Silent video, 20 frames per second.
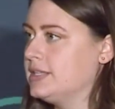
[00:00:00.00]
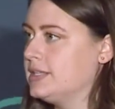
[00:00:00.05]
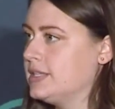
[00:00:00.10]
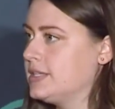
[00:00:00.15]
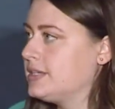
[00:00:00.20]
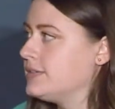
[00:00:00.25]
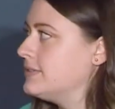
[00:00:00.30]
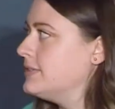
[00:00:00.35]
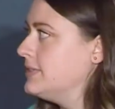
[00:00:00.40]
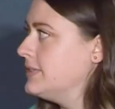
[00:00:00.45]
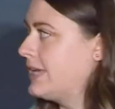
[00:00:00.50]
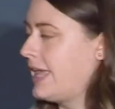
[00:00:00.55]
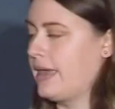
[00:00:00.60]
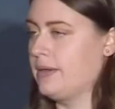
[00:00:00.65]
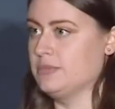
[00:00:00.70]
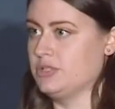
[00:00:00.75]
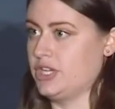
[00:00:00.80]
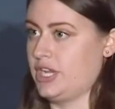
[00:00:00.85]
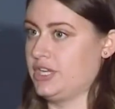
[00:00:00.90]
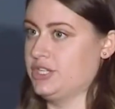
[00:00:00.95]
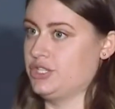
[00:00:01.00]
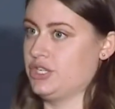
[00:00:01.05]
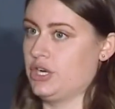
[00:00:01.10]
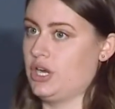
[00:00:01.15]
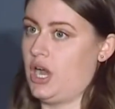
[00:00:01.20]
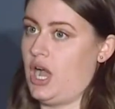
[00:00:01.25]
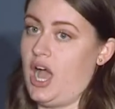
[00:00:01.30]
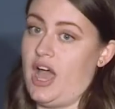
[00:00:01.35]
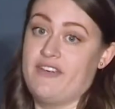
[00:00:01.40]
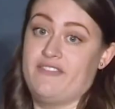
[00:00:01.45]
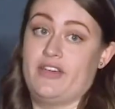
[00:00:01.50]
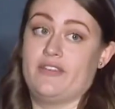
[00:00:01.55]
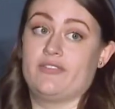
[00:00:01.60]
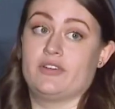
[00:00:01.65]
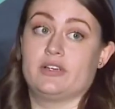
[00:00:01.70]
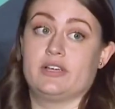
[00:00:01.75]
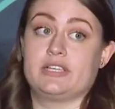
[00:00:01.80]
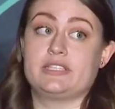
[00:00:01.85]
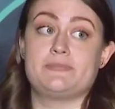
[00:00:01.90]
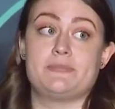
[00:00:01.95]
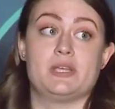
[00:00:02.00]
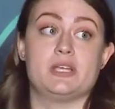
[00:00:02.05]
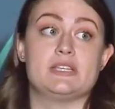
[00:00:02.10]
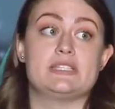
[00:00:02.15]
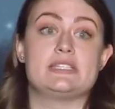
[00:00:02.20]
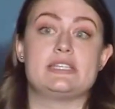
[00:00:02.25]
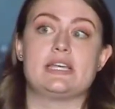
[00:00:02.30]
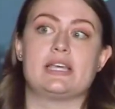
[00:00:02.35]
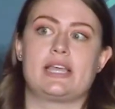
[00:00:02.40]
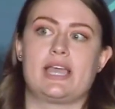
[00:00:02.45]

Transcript: literal game changer I've ever experienced at